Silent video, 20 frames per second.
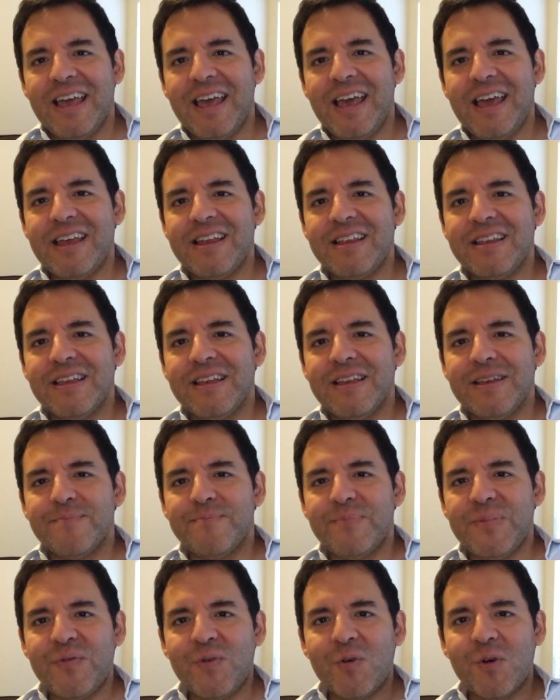And
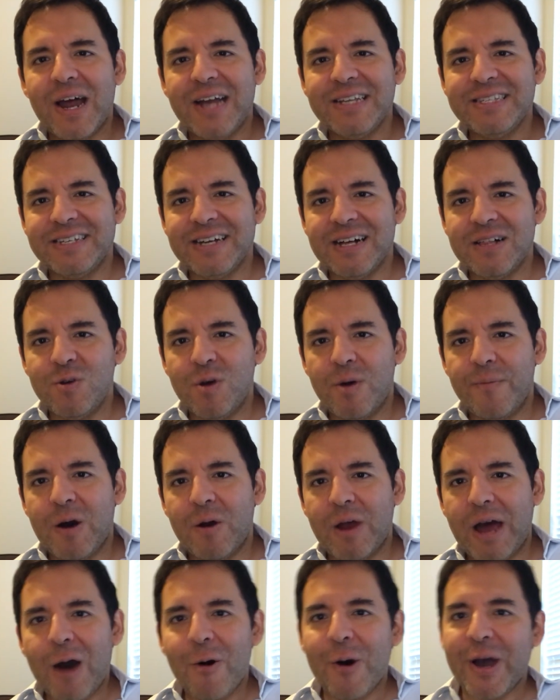before I tell you
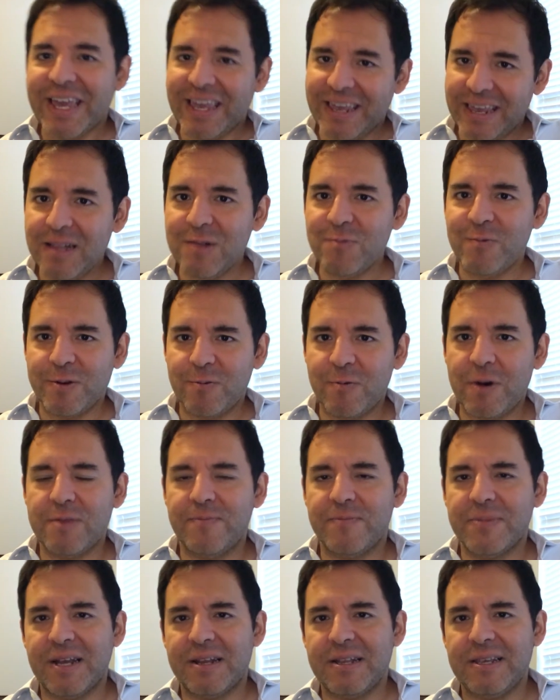about how I heal with
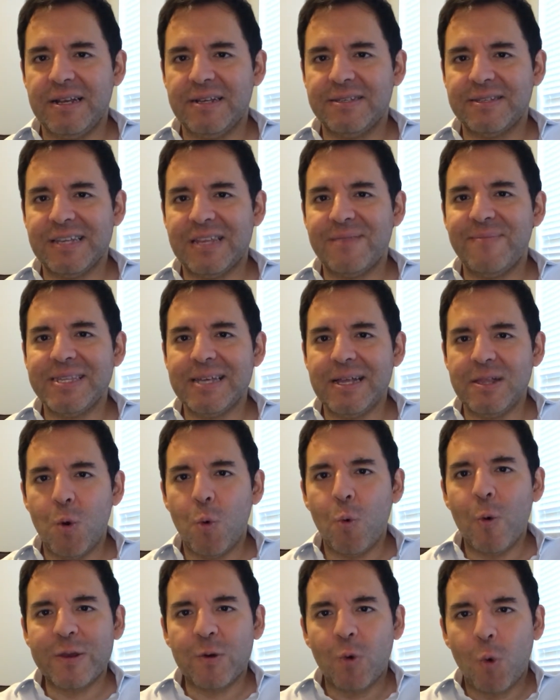quantum techniques, let me tell you
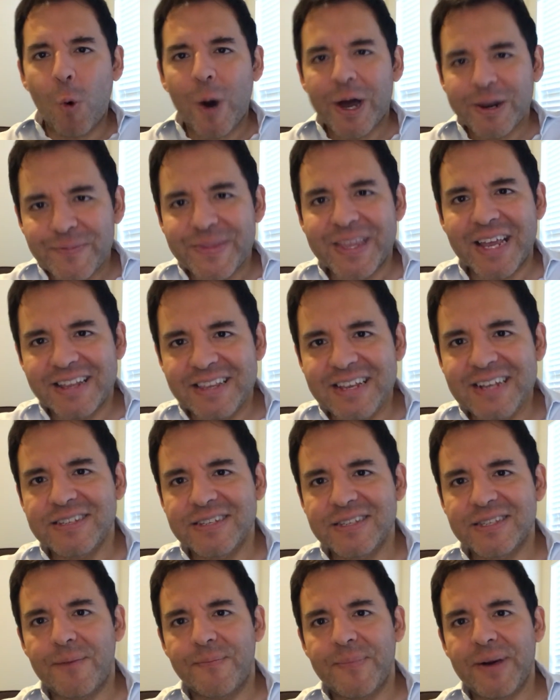what quantum techniques
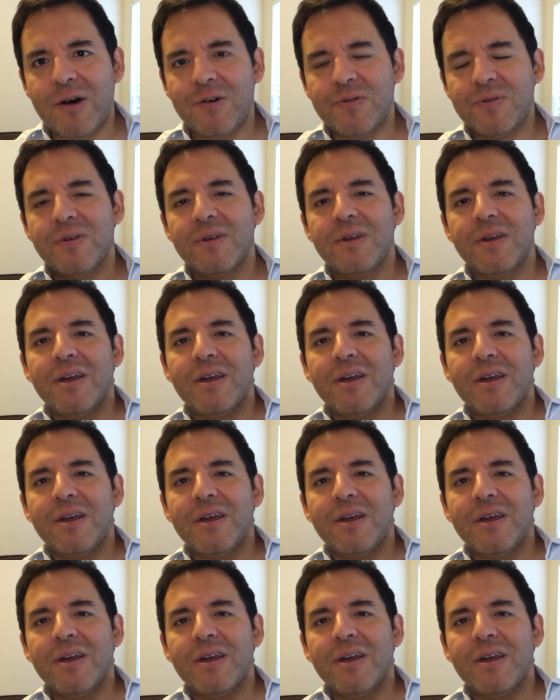is about.